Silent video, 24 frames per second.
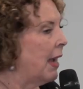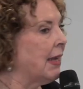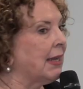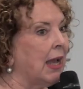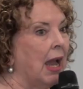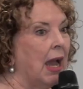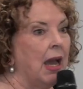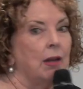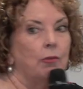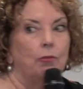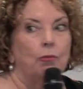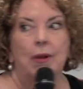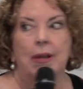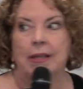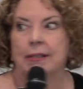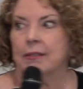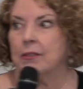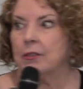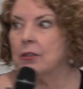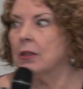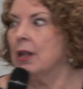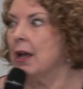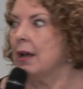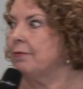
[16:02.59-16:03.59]
can't
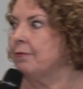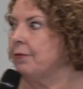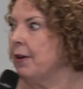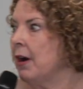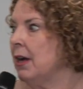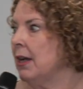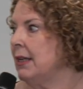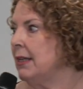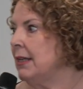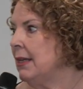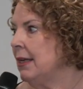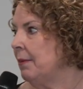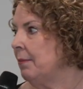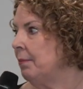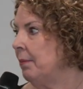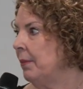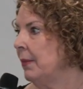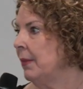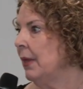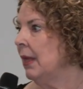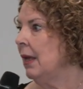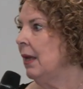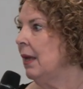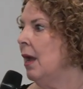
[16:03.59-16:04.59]
rest till I find him.
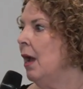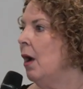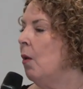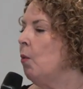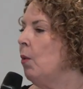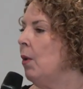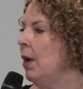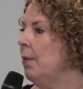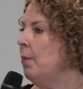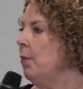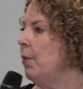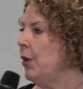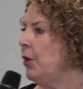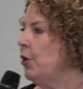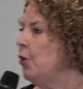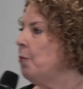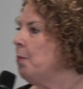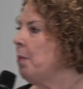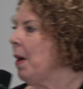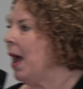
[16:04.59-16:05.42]
When were you